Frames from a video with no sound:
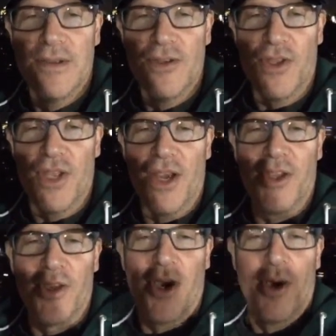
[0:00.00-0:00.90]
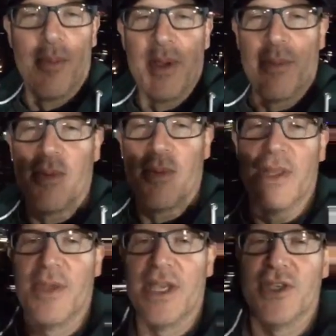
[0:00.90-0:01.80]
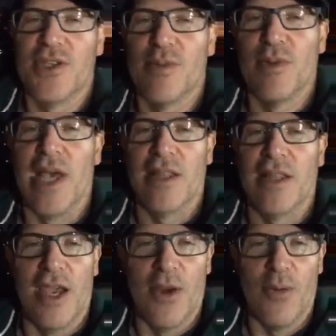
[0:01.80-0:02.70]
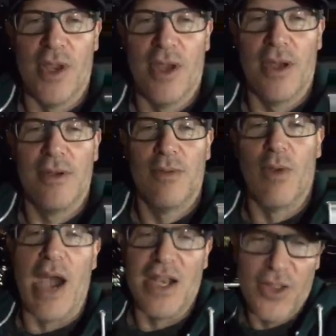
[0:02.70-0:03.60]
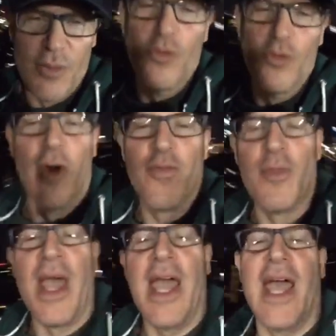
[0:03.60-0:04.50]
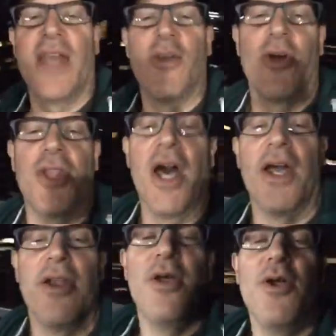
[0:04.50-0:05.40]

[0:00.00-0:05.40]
So there you go, people. Wait, let me get you some light. There we go. Wait, I need the moon over my head. Hold on.